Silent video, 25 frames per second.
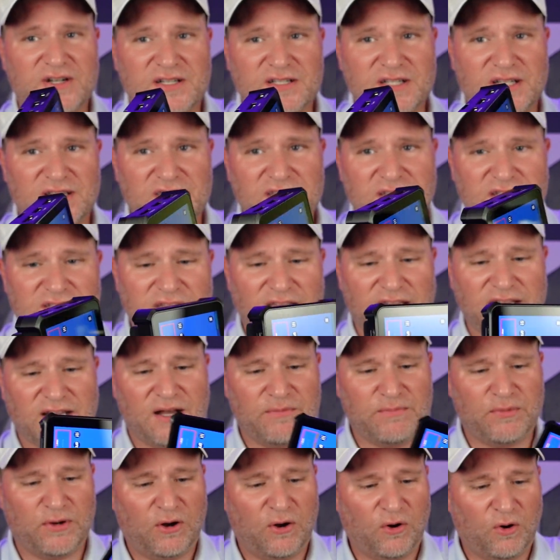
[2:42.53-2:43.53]
It doesn't take
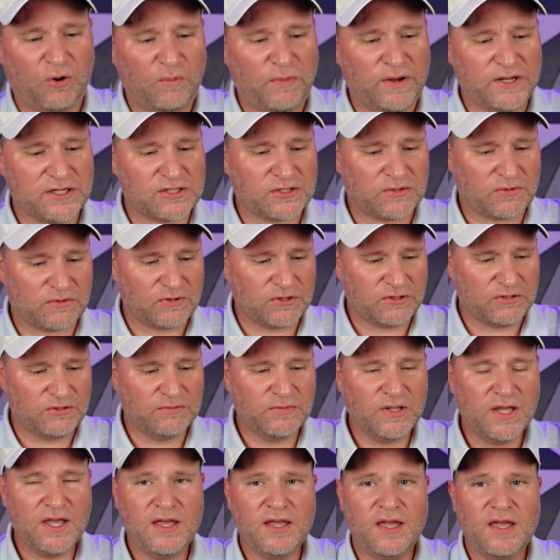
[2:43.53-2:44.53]
up a whole bunch of
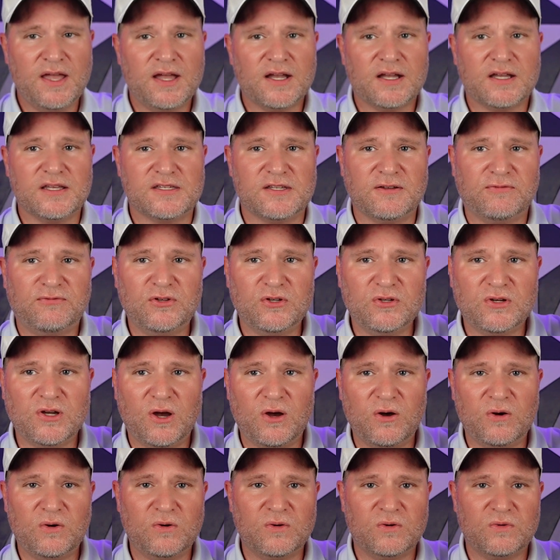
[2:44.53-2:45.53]
room. Because if you
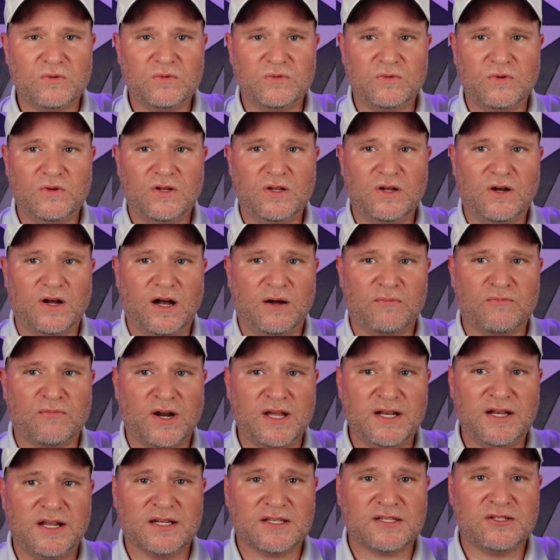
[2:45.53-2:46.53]
go
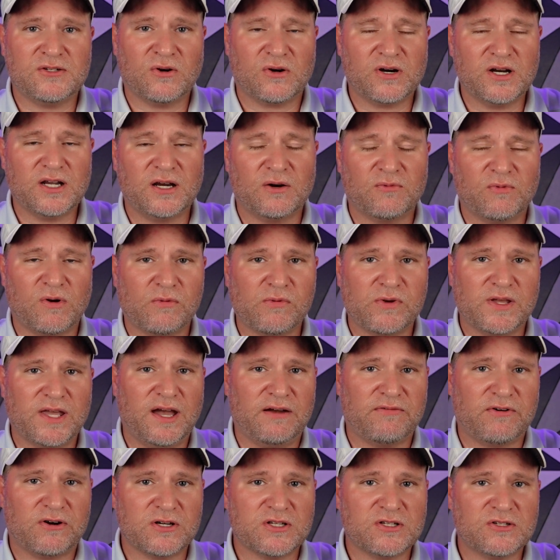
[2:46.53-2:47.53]
right next door here where we
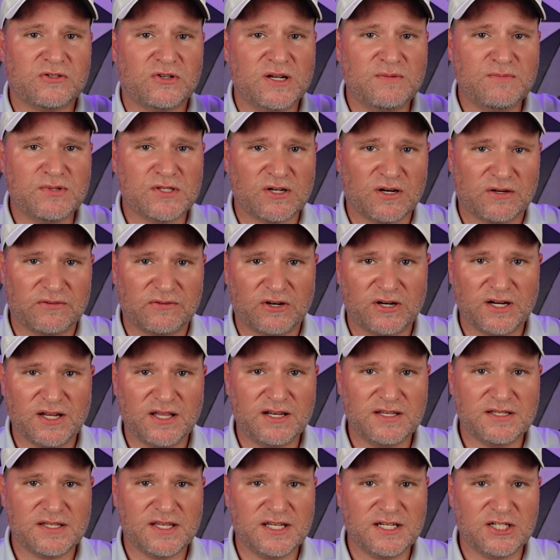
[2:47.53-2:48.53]
have our stream server,
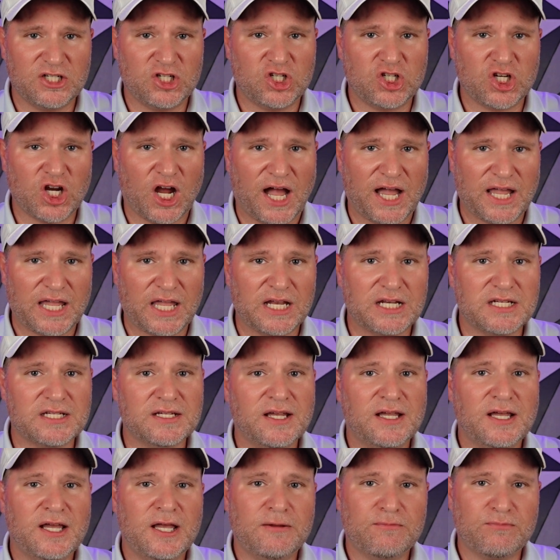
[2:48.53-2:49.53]
it is a giant
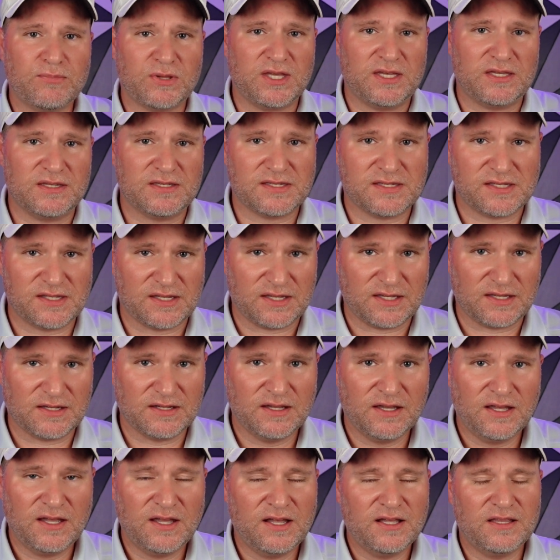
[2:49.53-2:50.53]
PC
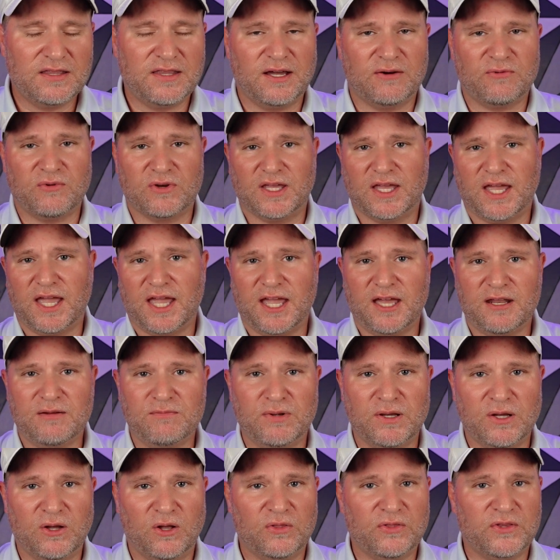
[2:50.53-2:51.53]
that we hand
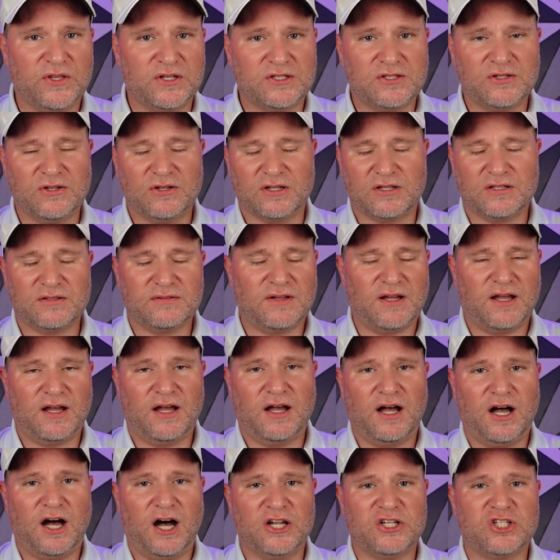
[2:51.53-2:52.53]
built that took
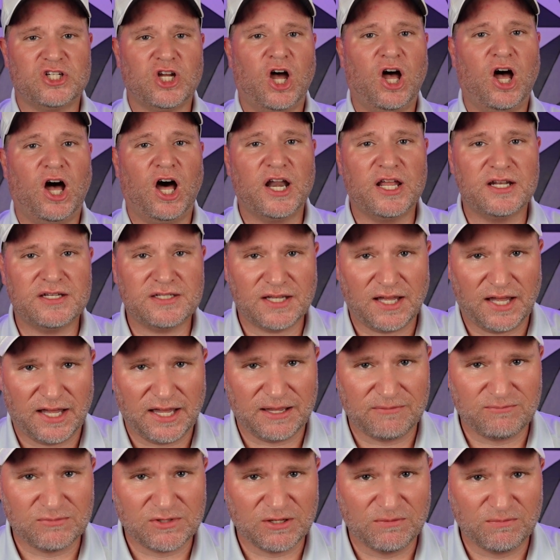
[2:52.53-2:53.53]
a ton of
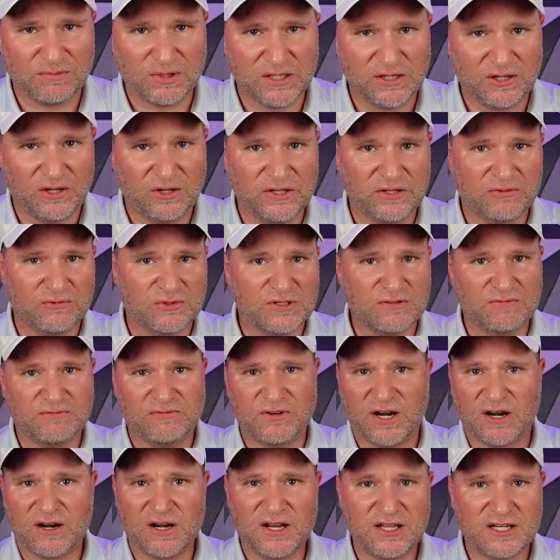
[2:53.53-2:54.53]
time to build. It was
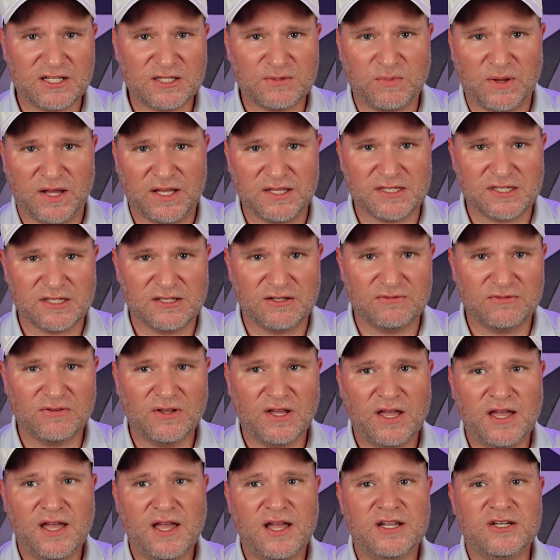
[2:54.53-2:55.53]
very expensive,
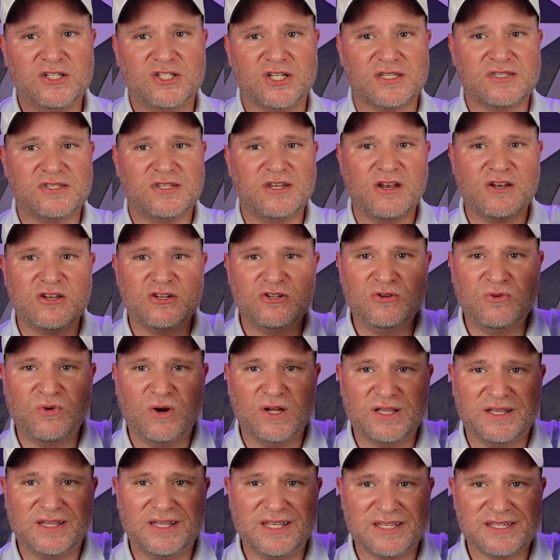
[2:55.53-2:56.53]
just to do
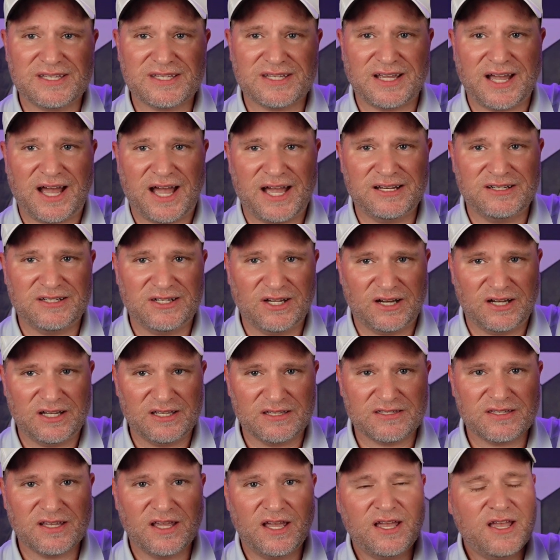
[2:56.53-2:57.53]
what this guy
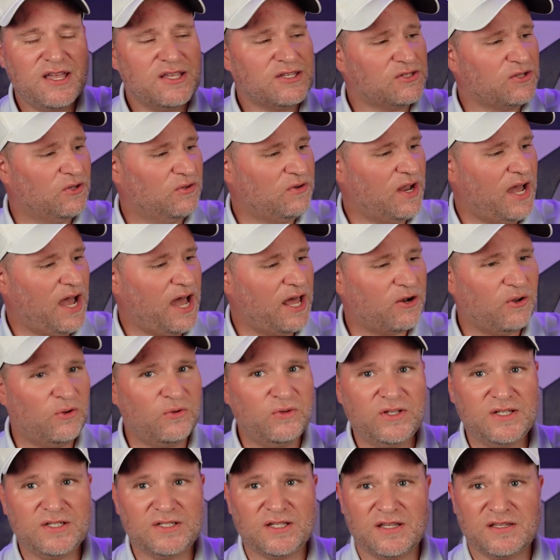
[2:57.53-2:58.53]
does. So not
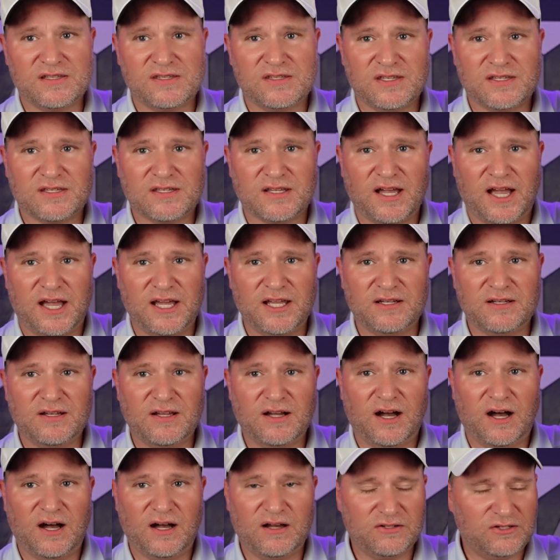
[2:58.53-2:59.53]
only does this guy
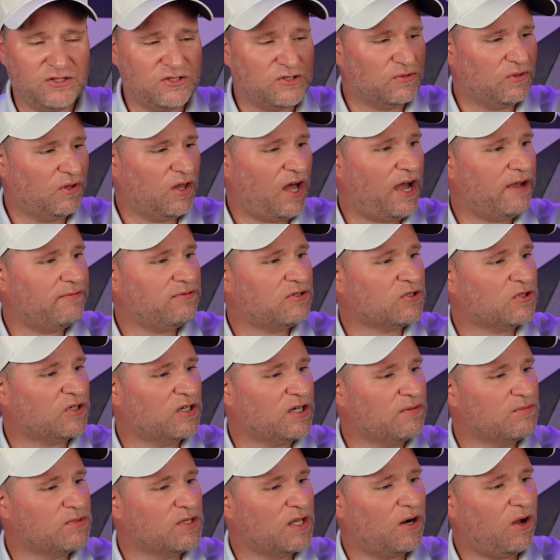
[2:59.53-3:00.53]
do live
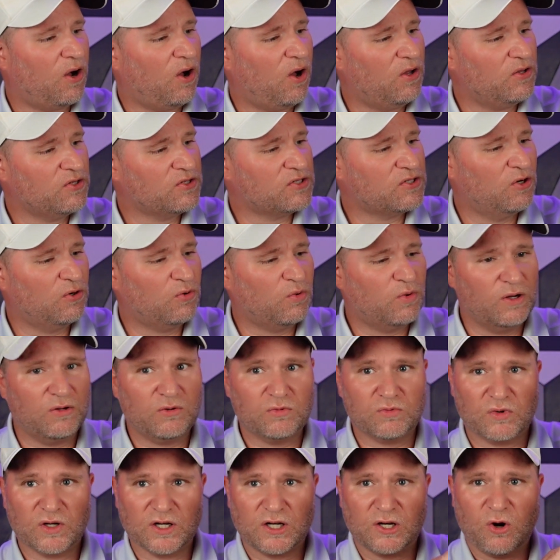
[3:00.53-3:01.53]
streams, it also
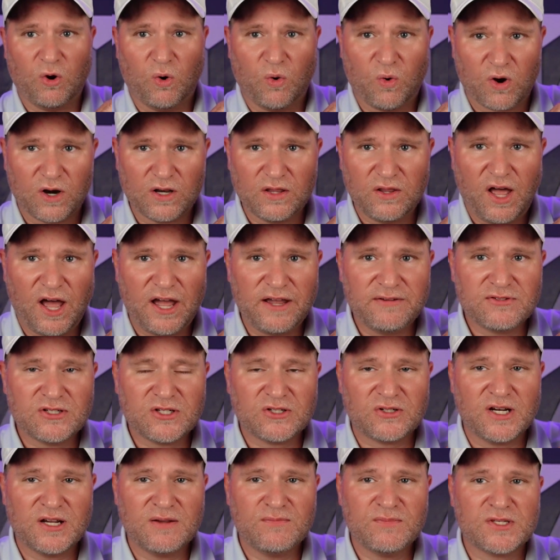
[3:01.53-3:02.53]
will record live
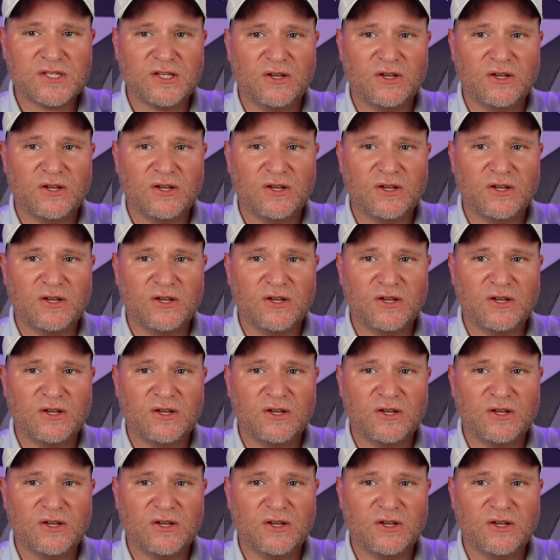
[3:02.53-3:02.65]
streams.